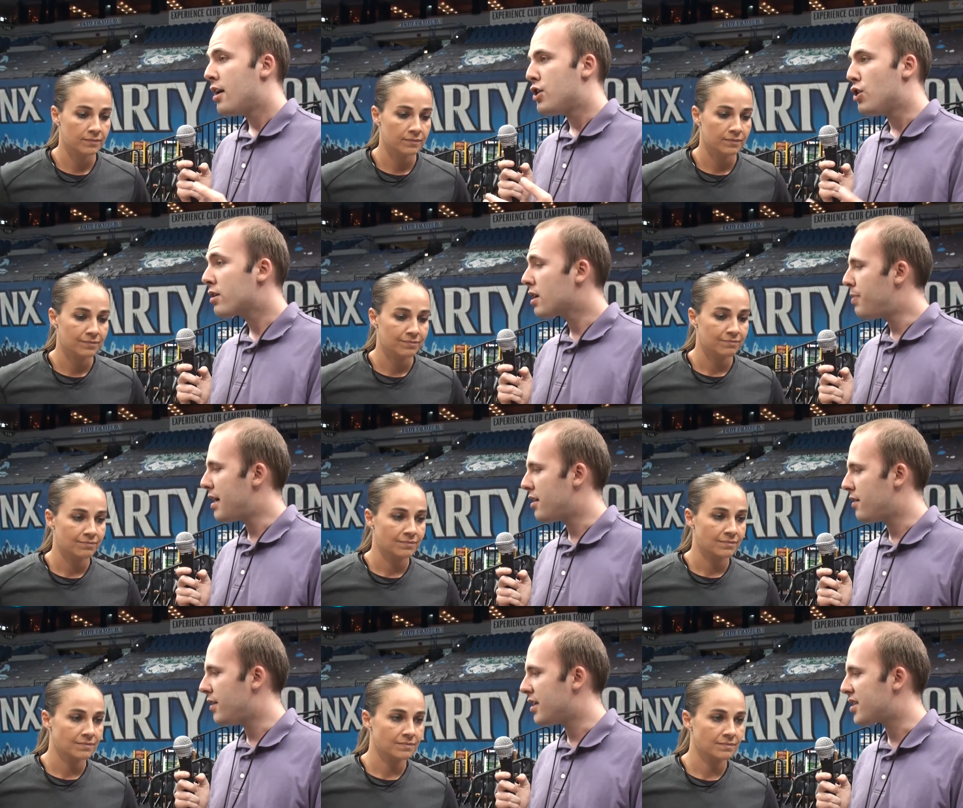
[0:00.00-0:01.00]
Speaker 1: your
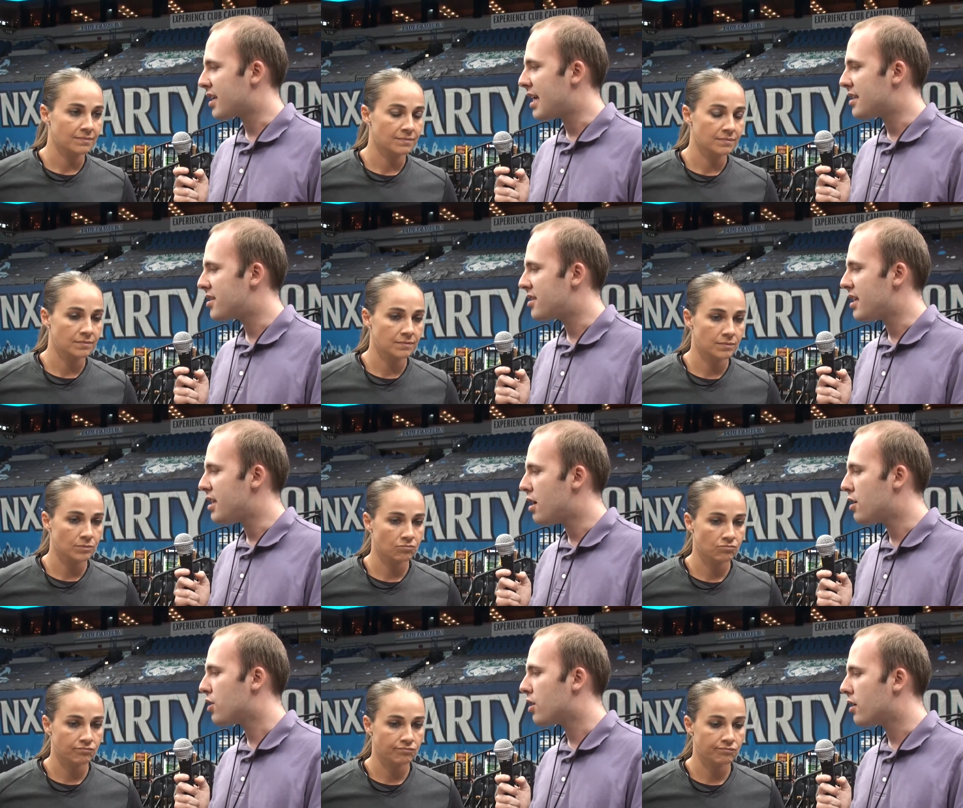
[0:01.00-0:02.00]
competitiveness against the
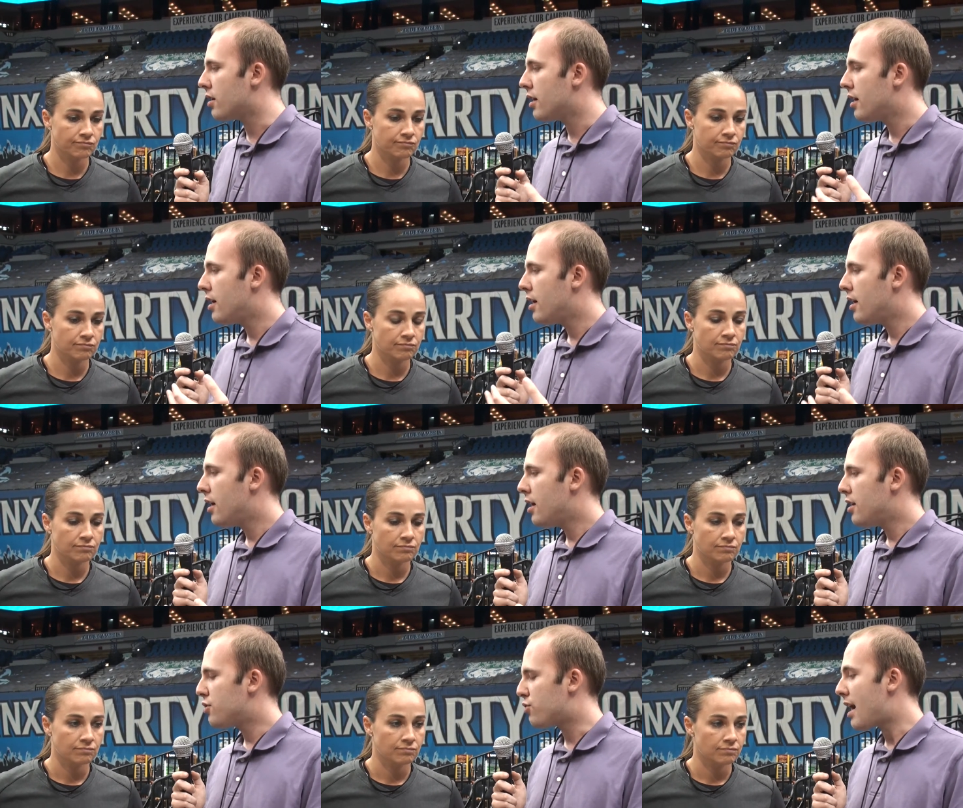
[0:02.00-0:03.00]
younger
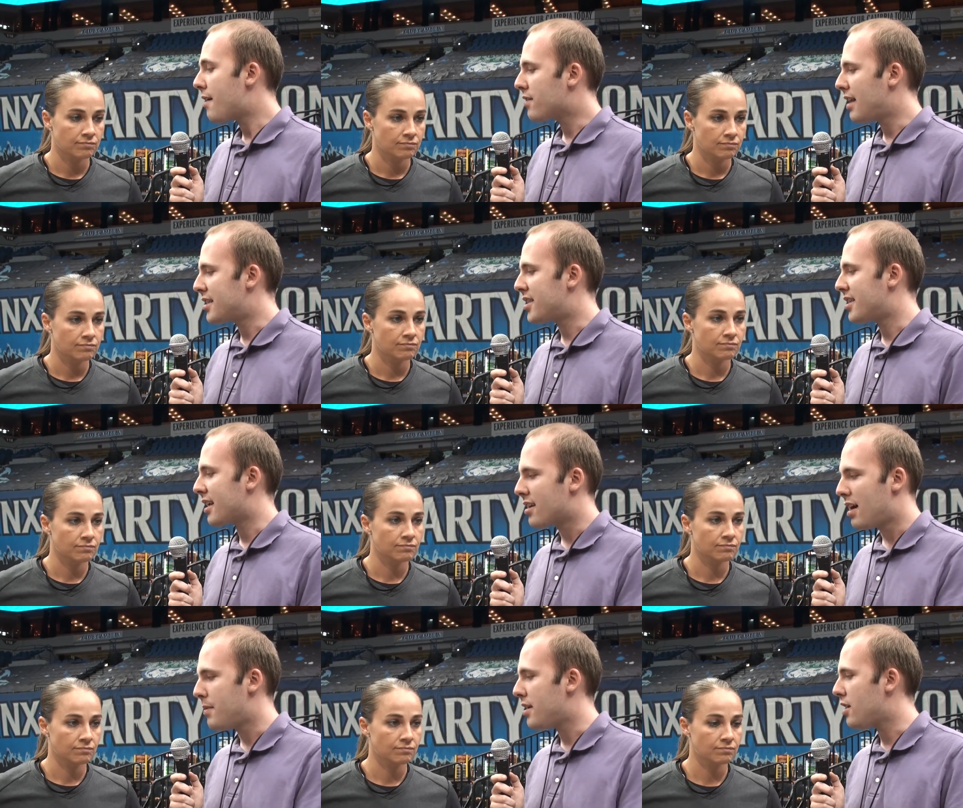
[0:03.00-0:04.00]
draft classes that
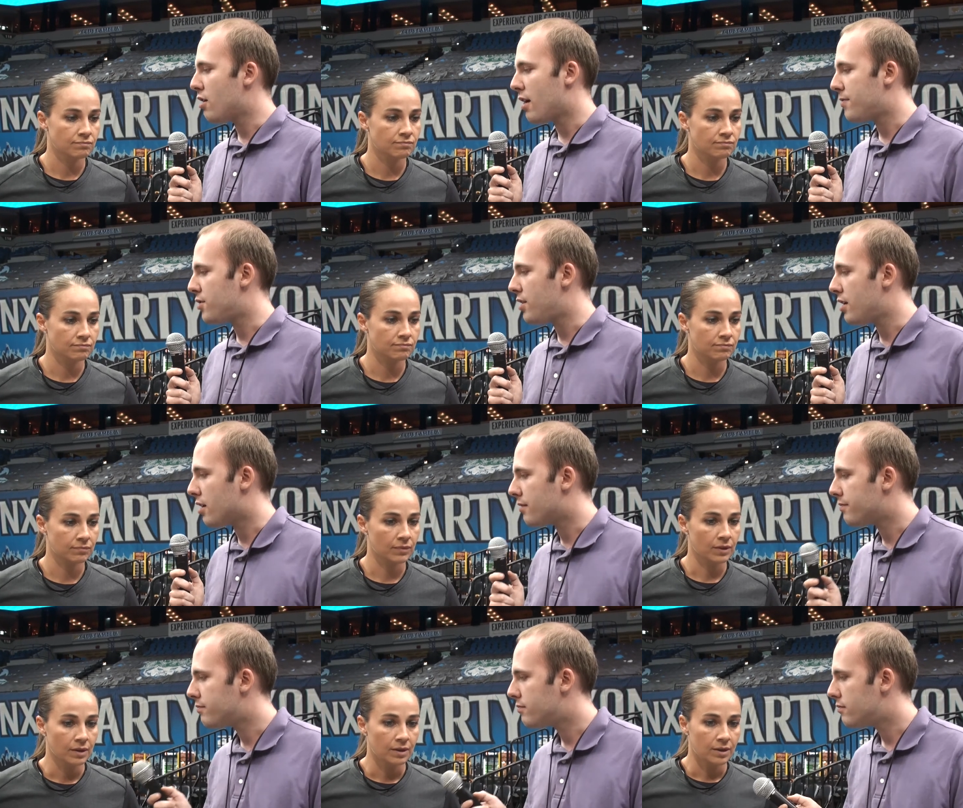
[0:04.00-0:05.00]
come in year after year?
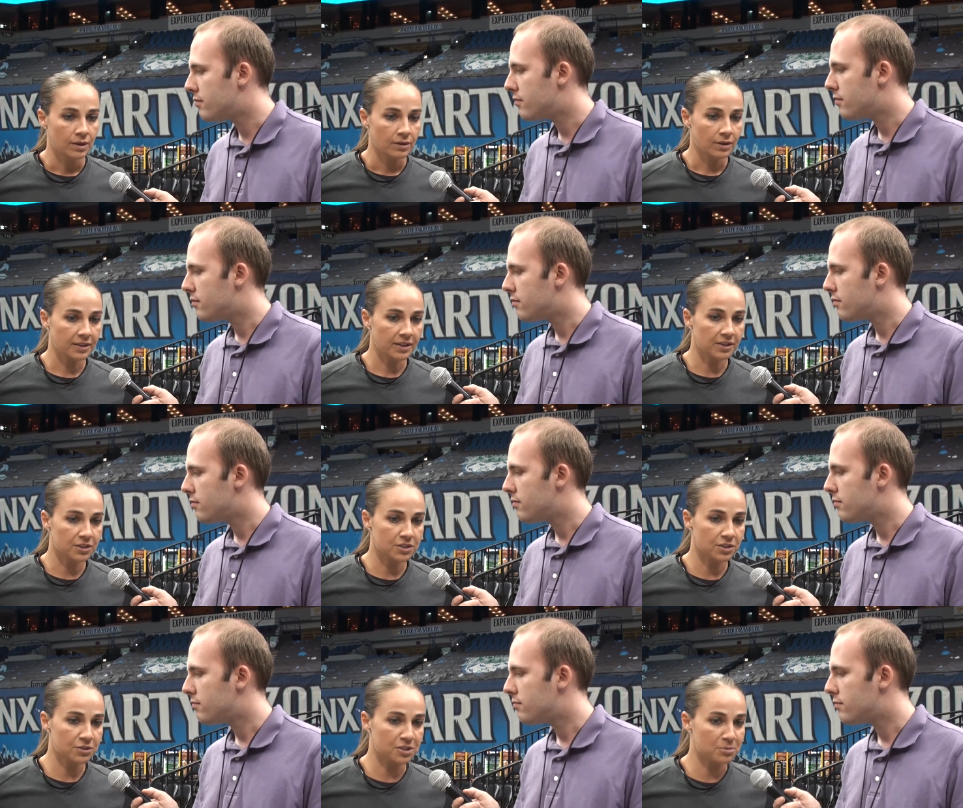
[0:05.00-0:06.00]
Speaker 2: I think there's
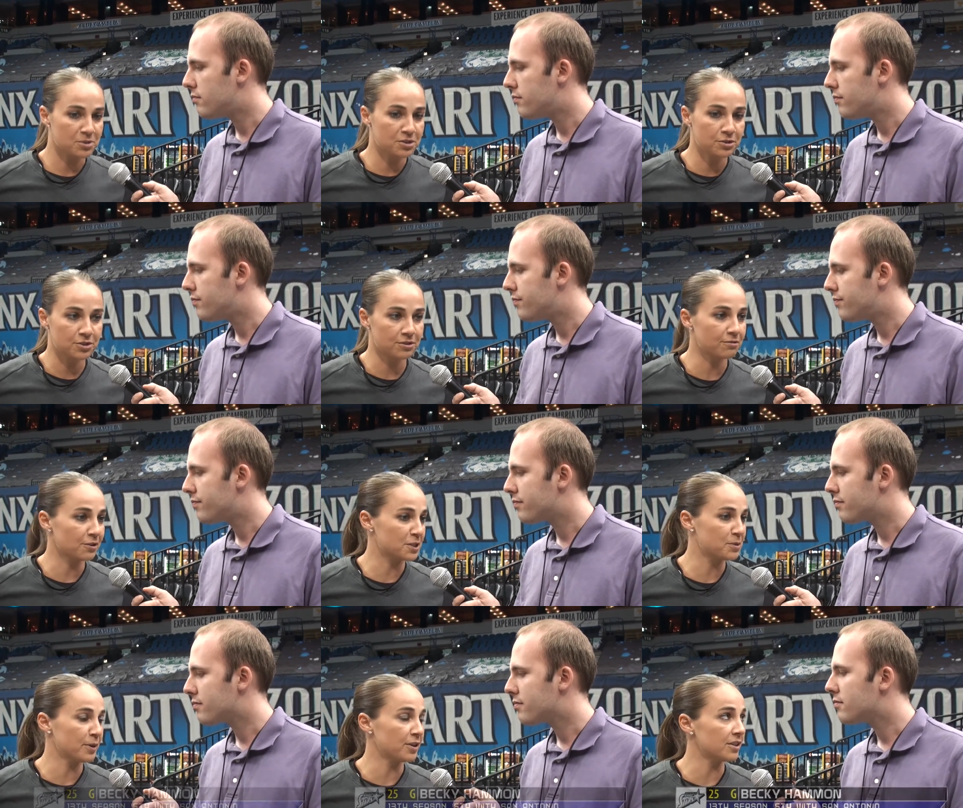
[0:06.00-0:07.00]
no substitution for
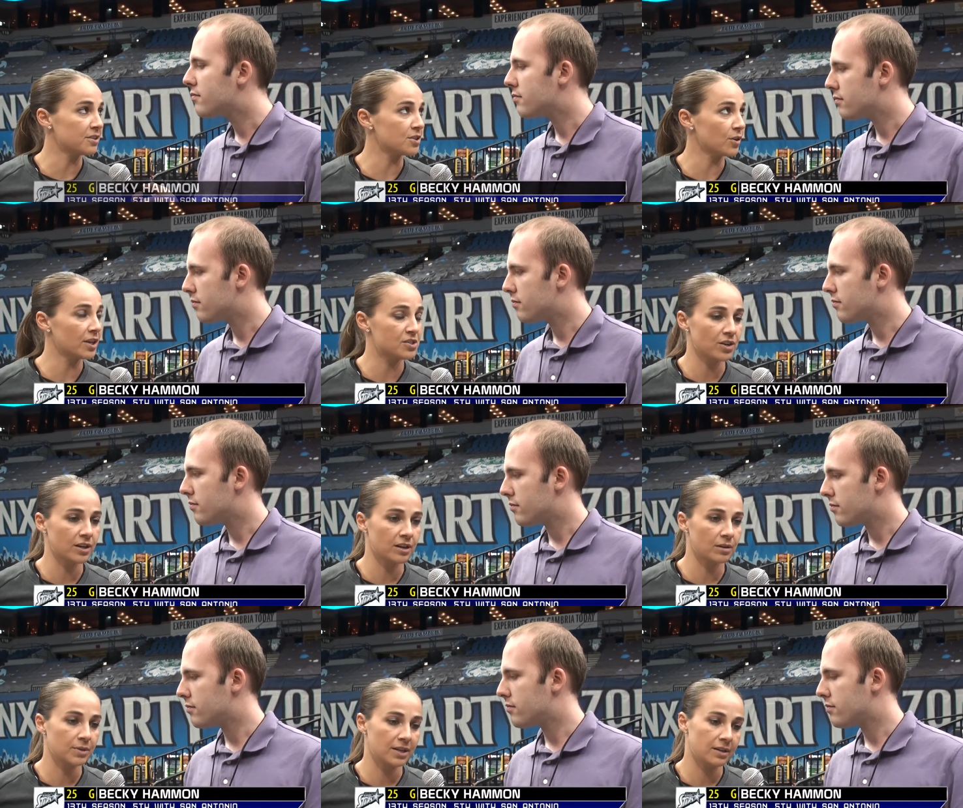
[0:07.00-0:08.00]
experience. So I try to
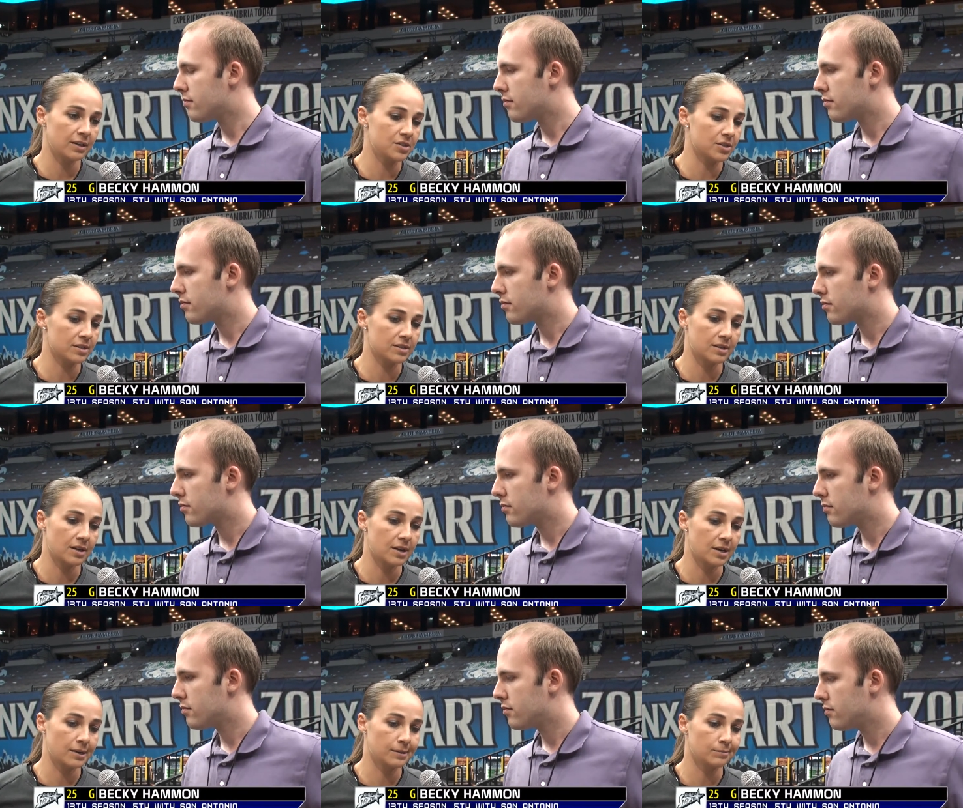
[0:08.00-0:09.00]
come in and just
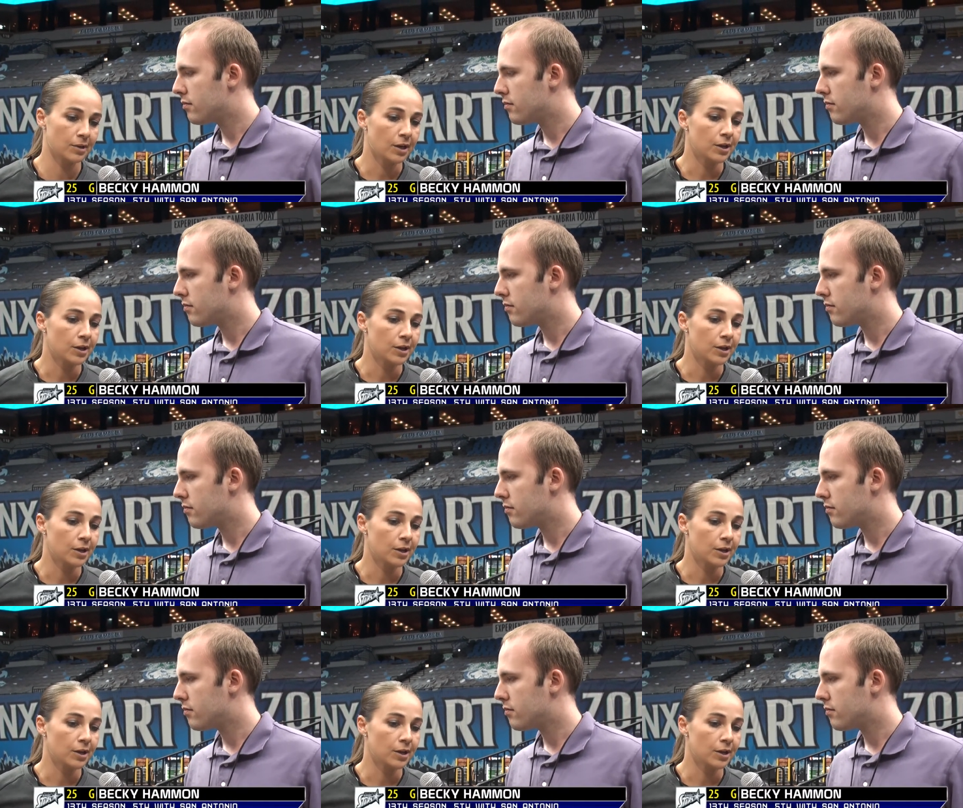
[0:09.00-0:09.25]
um,